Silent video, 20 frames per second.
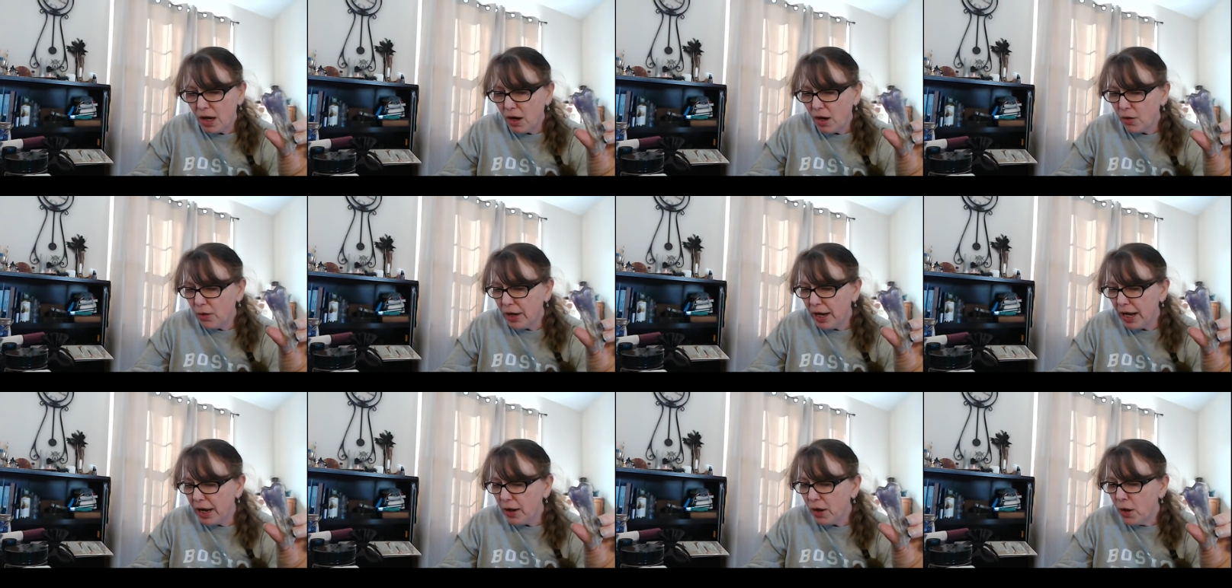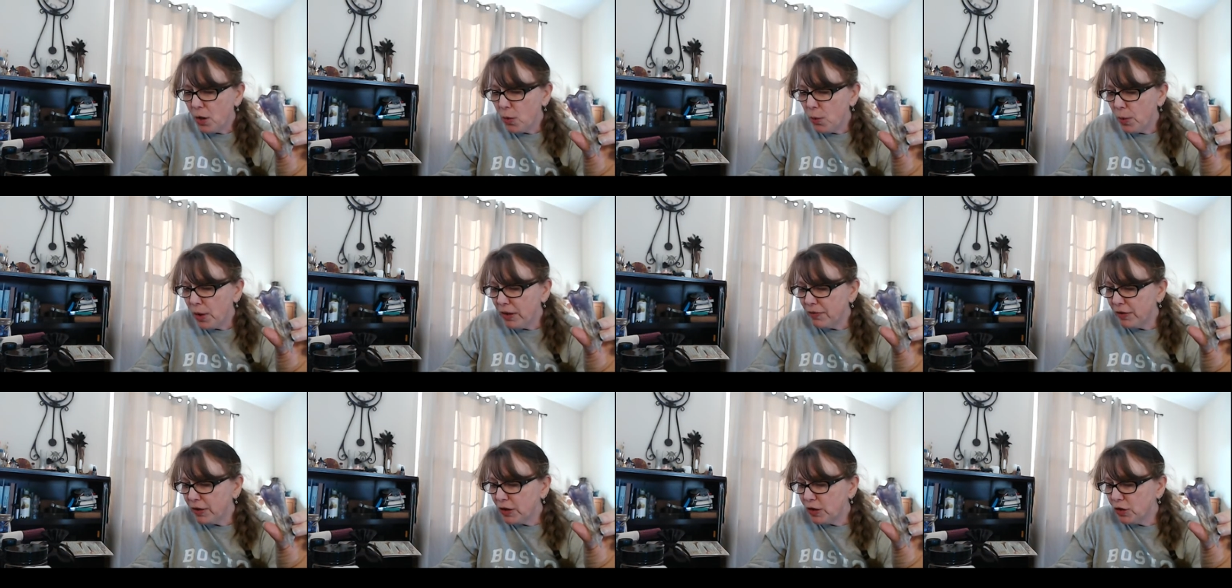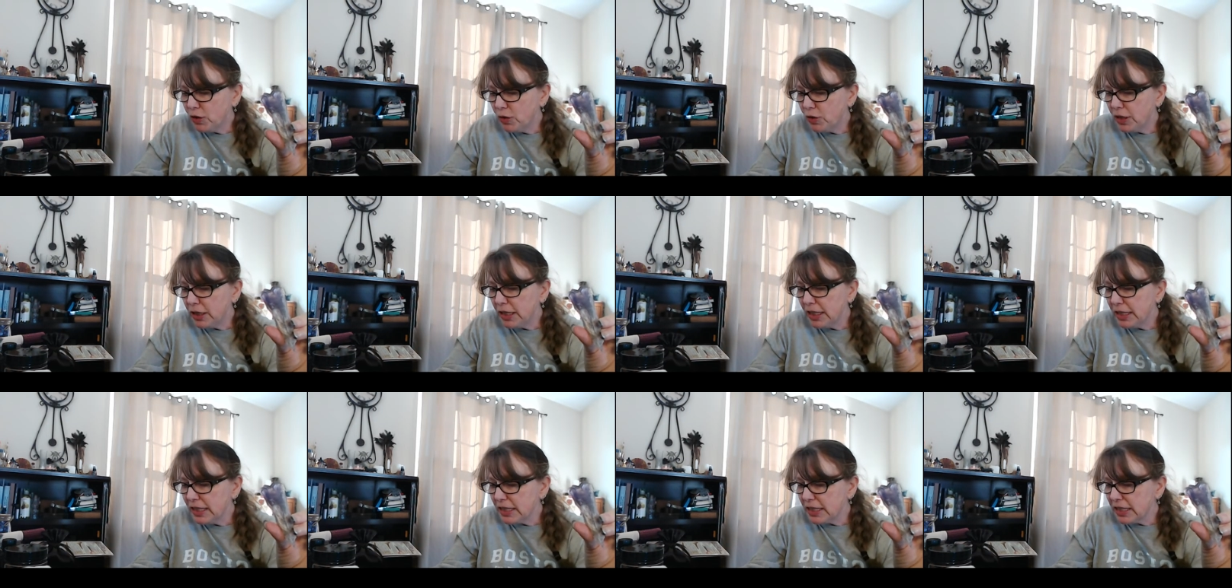Okay, we have included
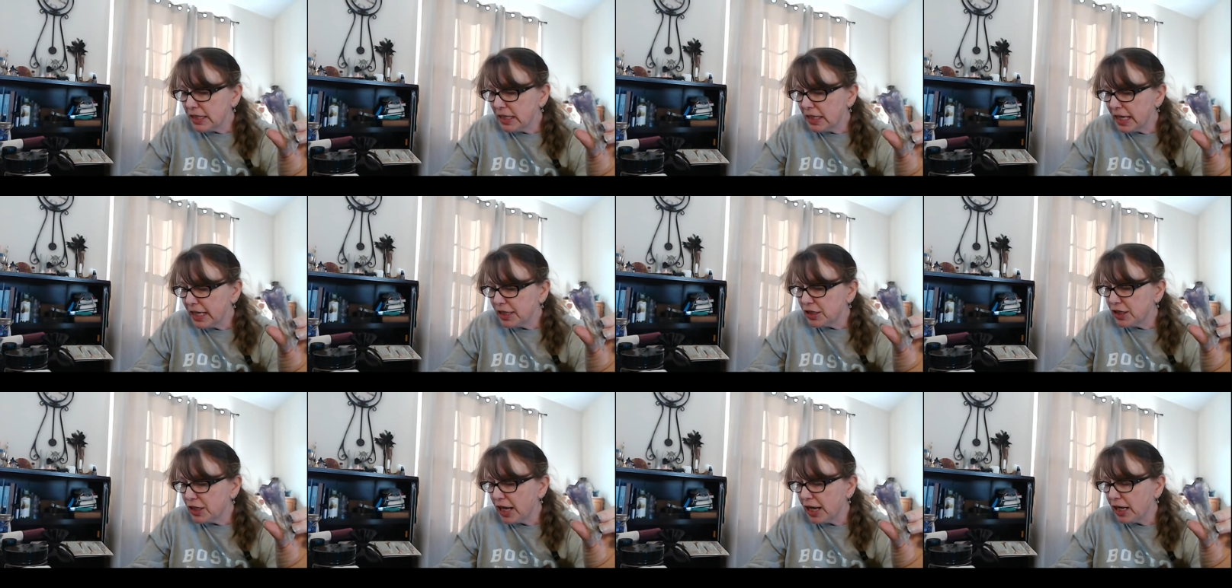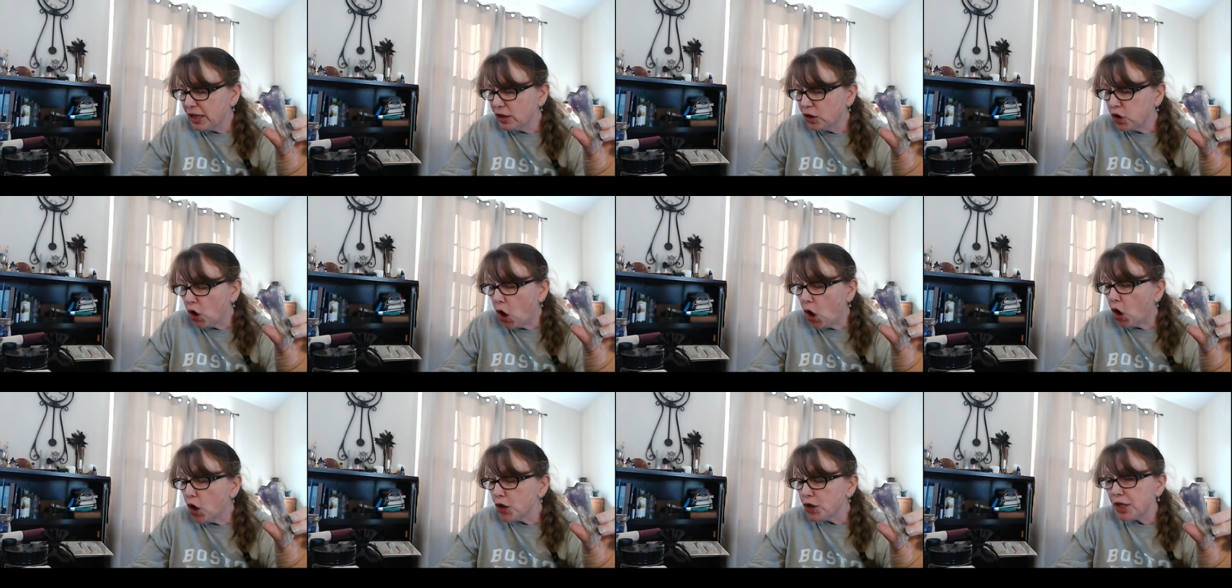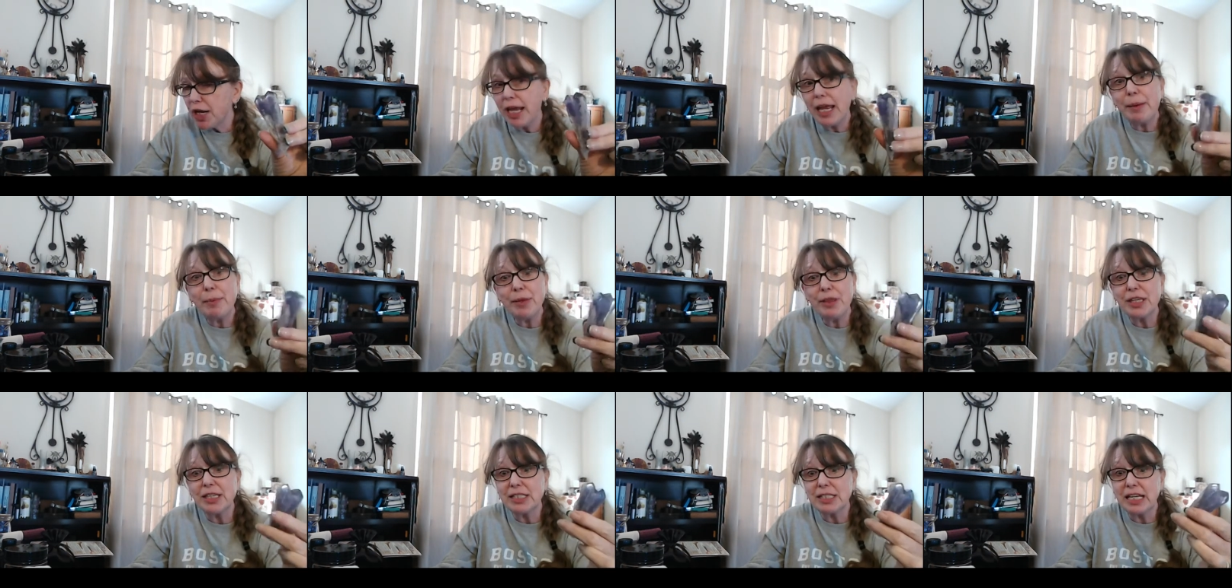in this collection a large
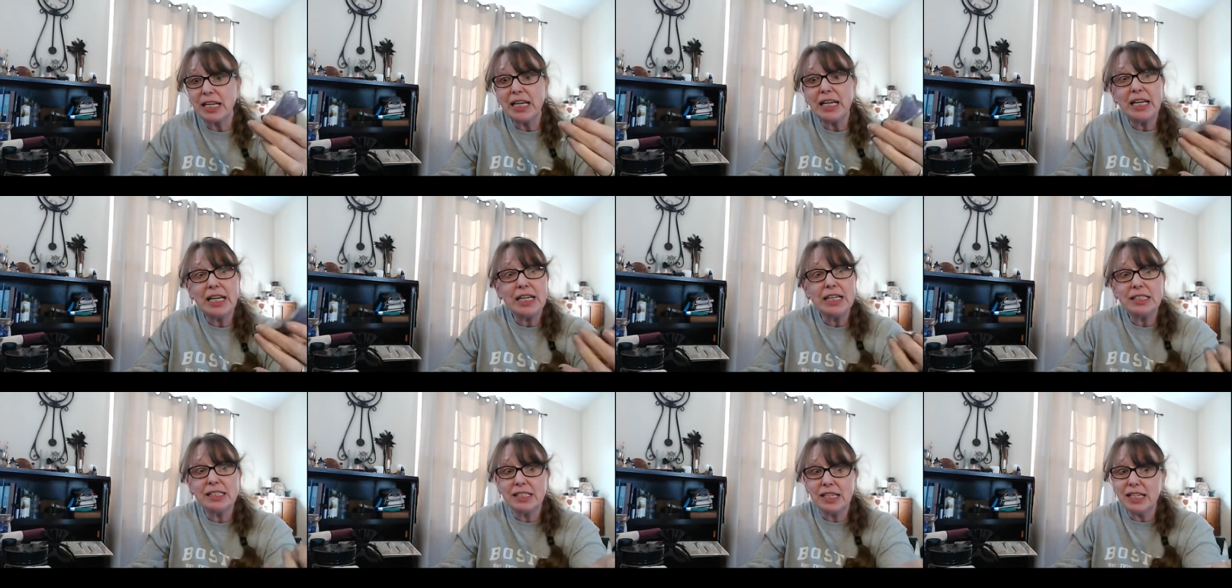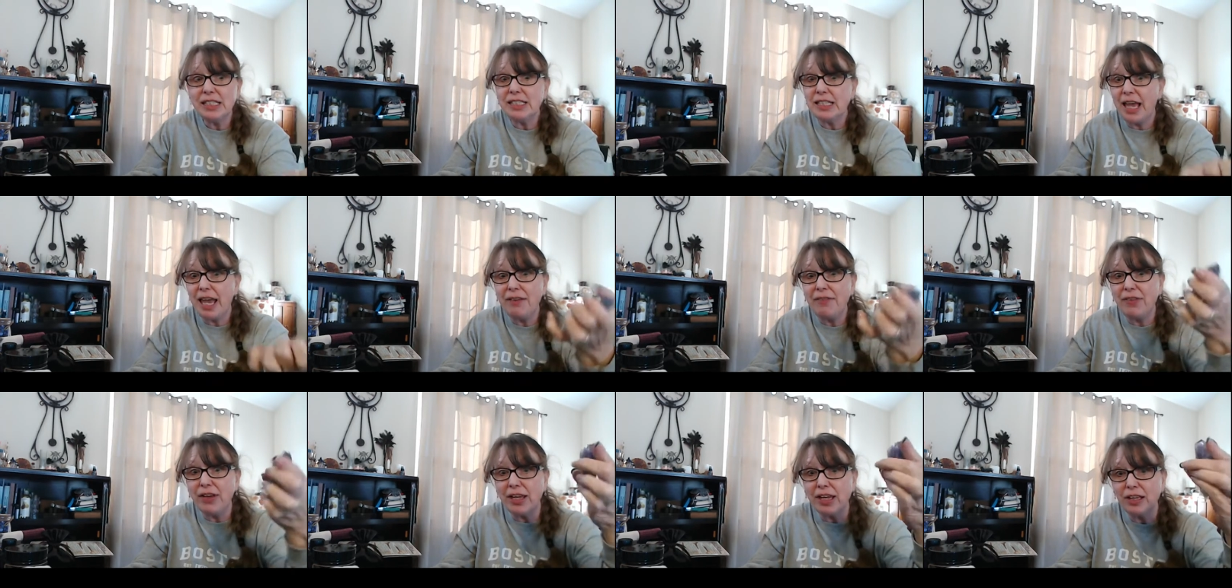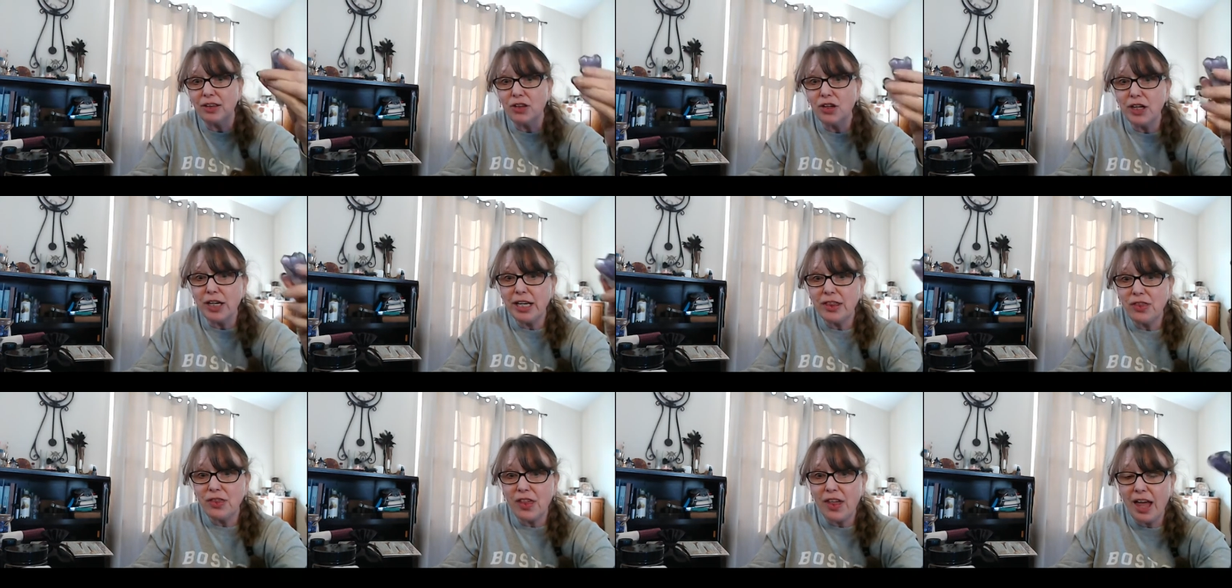amethyst, and it is, it's heavy. Look
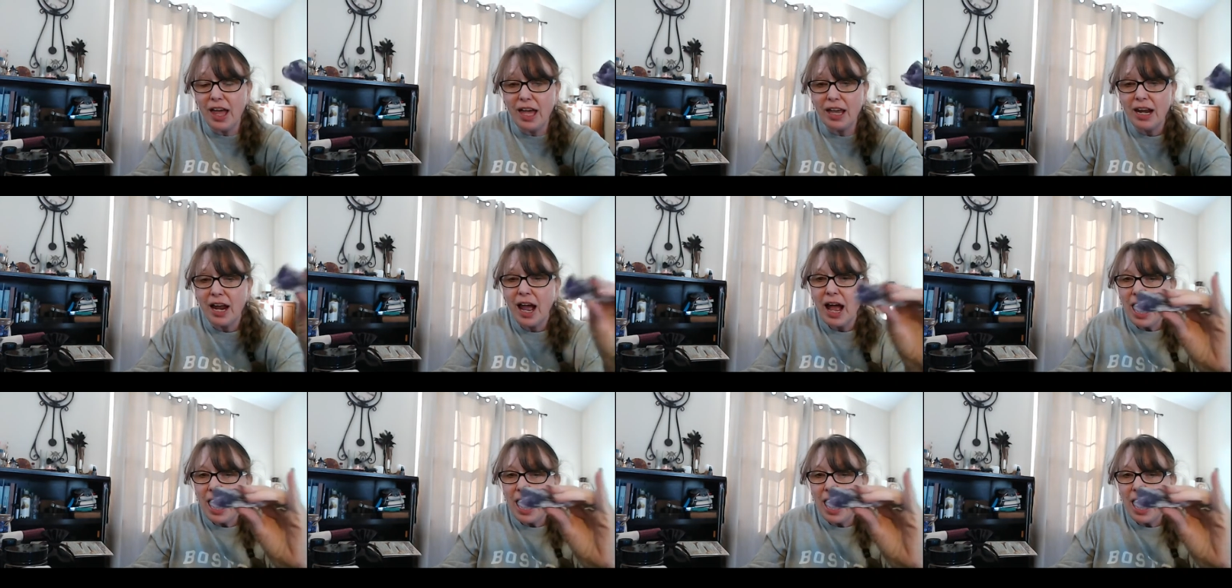at that.